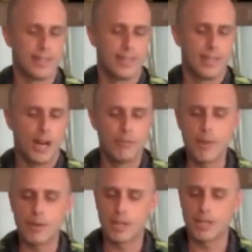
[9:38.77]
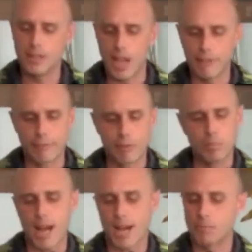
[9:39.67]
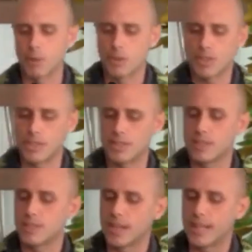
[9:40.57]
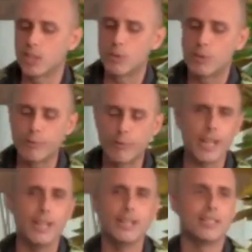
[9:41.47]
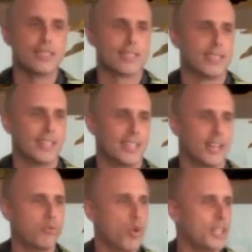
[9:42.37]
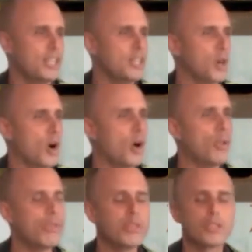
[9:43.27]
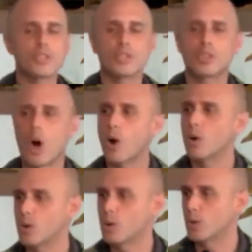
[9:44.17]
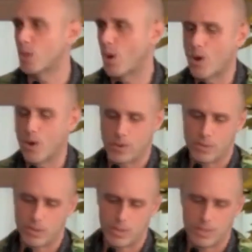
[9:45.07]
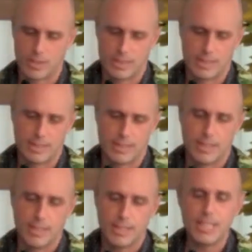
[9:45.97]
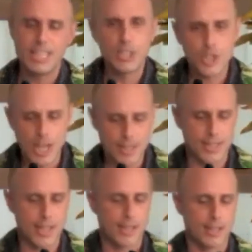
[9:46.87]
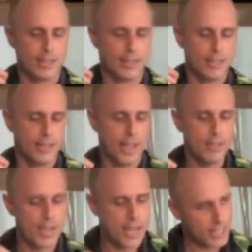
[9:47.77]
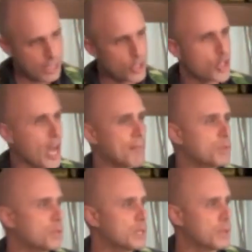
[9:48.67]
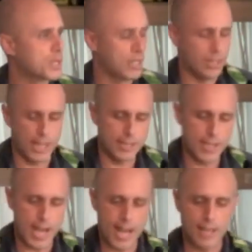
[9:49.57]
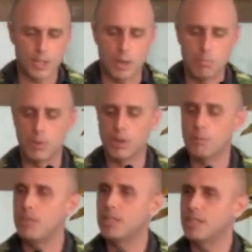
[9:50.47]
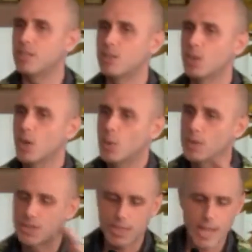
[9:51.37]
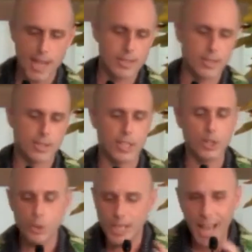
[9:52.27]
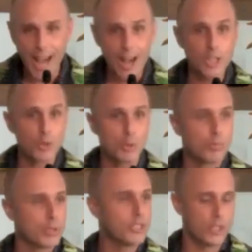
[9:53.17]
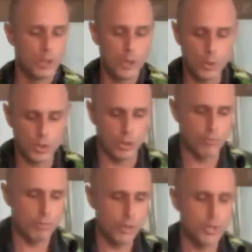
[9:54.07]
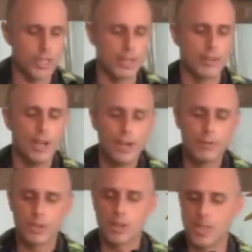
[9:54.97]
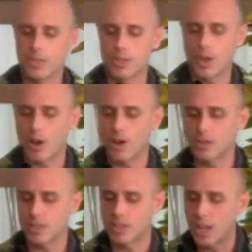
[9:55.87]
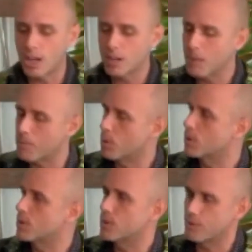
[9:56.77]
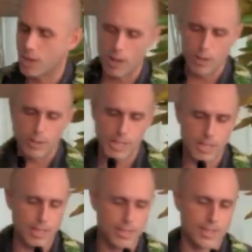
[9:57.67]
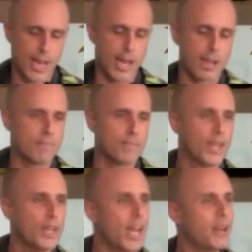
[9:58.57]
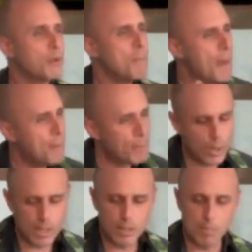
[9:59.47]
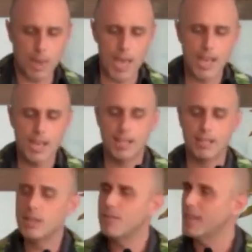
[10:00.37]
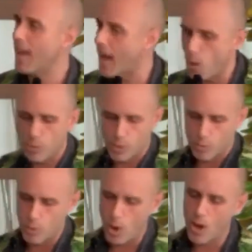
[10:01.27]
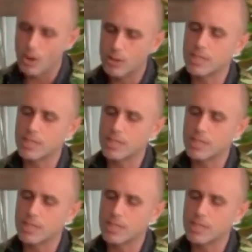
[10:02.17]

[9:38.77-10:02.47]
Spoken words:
of American life for Black persons against refrains of what he called the sorrow songs. Each essay, and then each chapter, when it was collected as a book, begins with stanzas, including actual printed notes of music for some of these songs sung by persons of color in his time, and remembering the pain, living out the wrongs, and